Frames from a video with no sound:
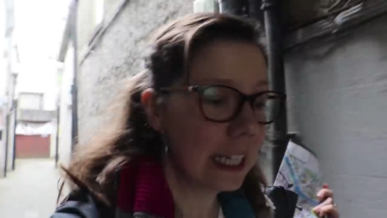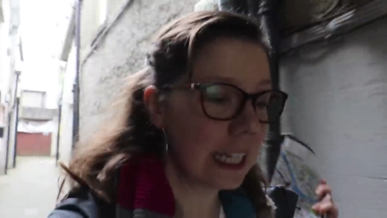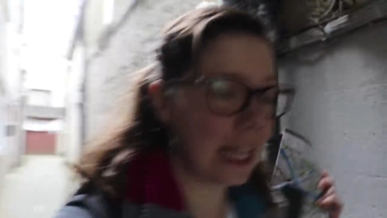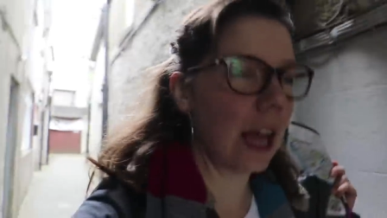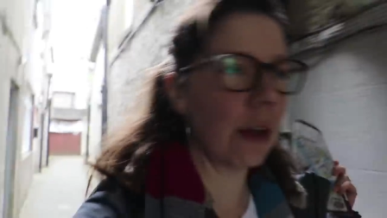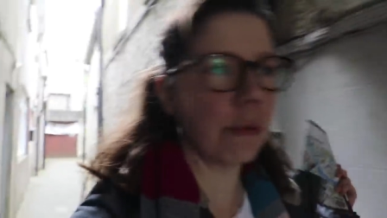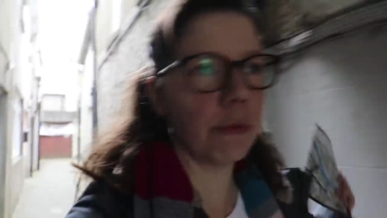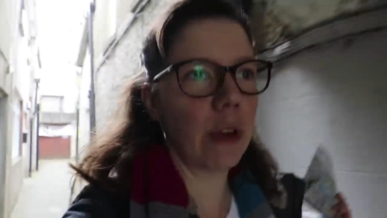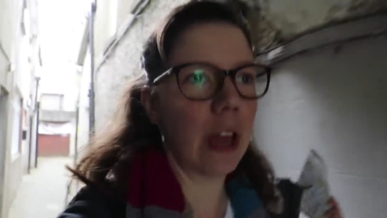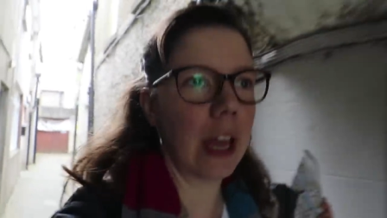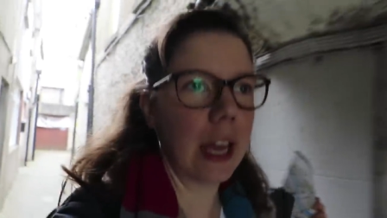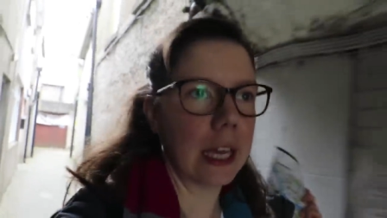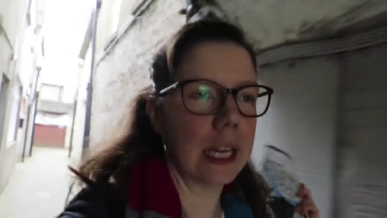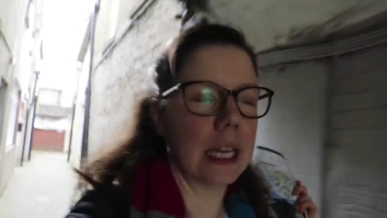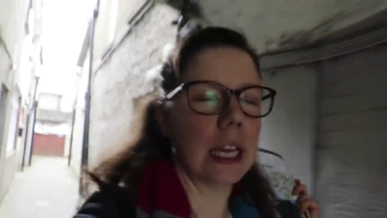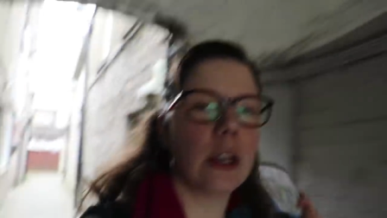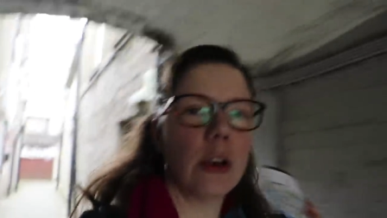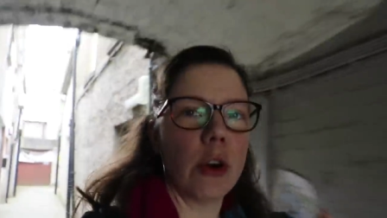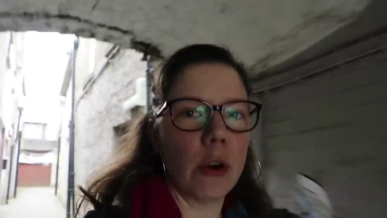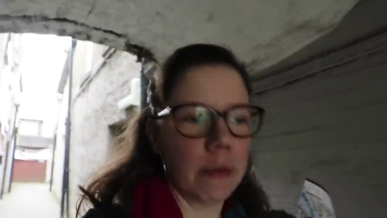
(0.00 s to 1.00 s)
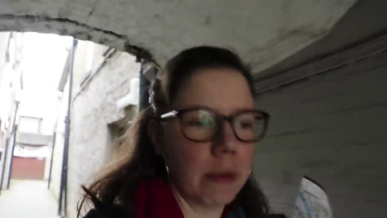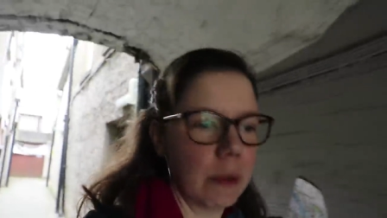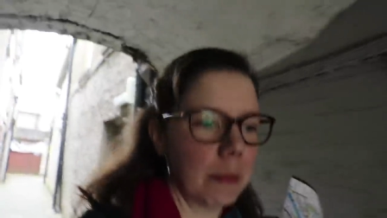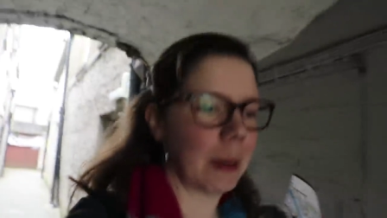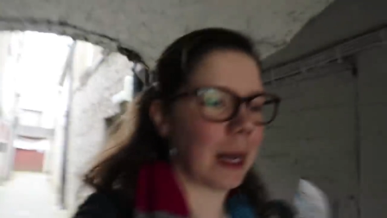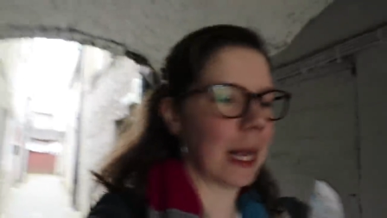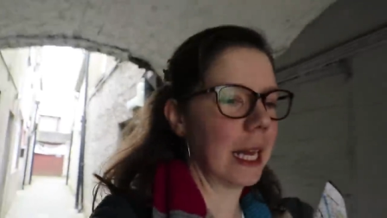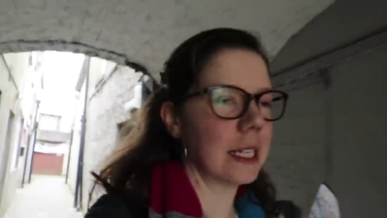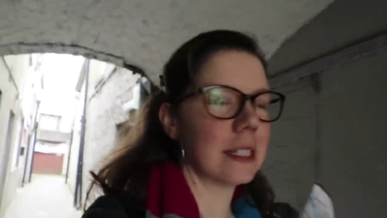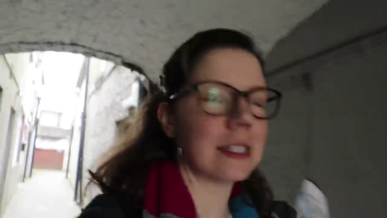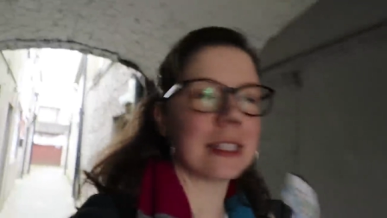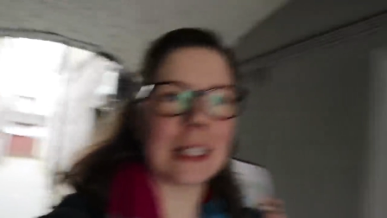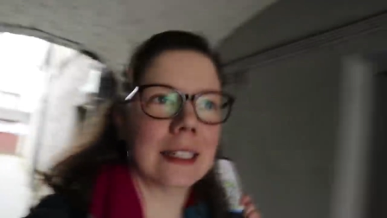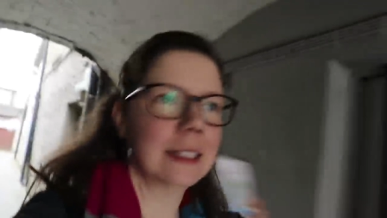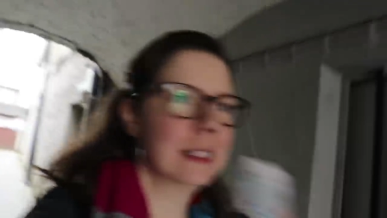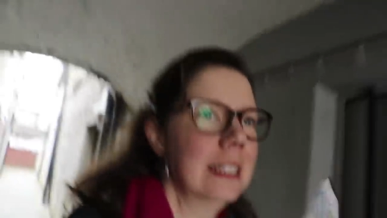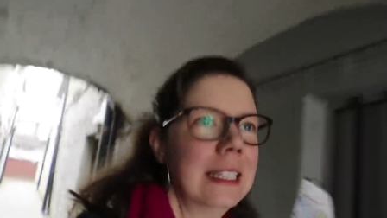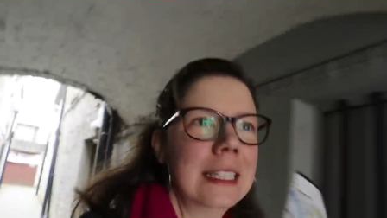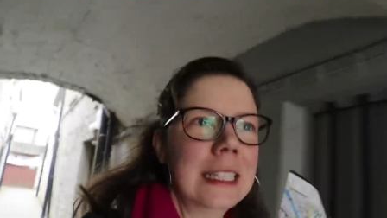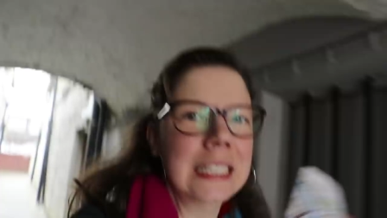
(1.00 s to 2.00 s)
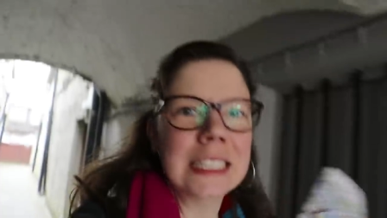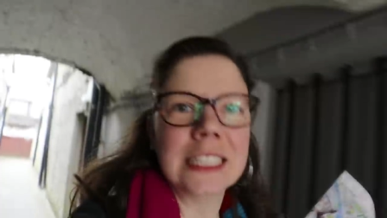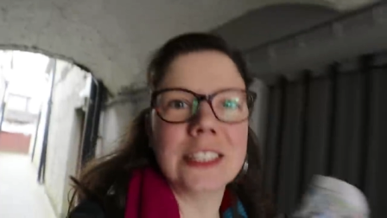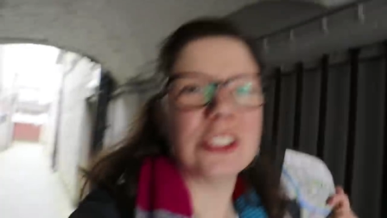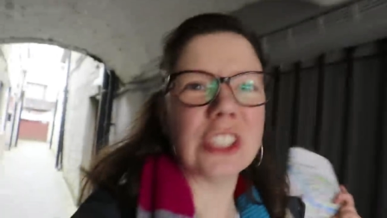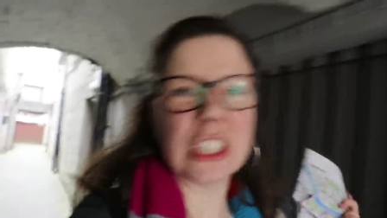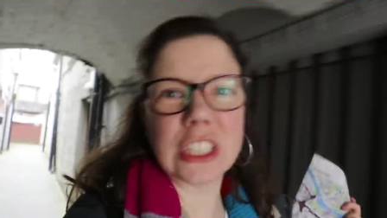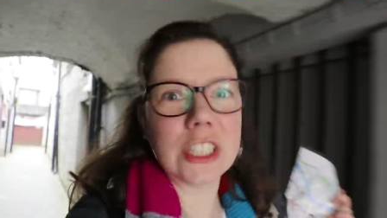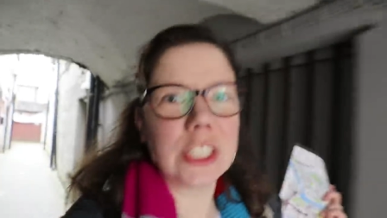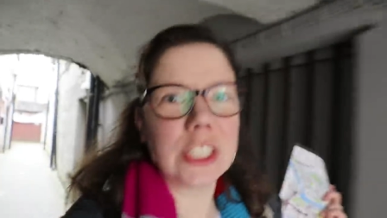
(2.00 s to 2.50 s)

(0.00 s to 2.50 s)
cafe, coffee place. I've just